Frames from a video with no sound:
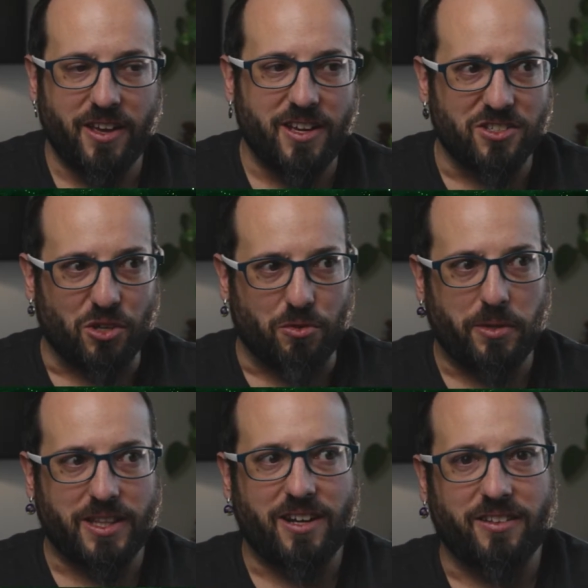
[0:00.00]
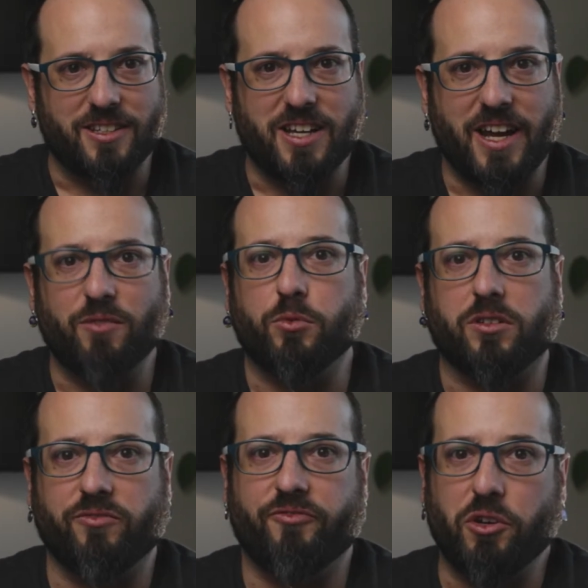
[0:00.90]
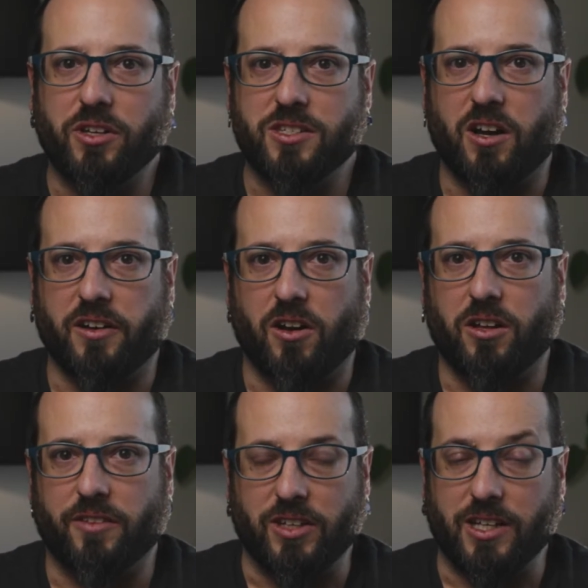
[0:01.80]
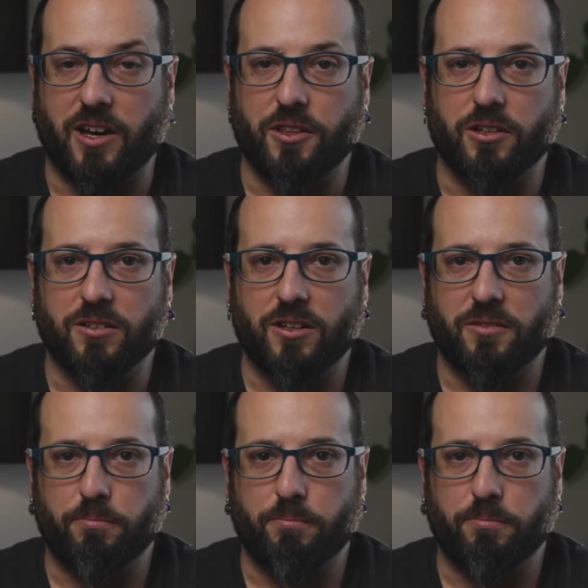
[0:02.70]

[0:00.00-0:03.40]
So we'll put that on the side. We'll focus on all of the other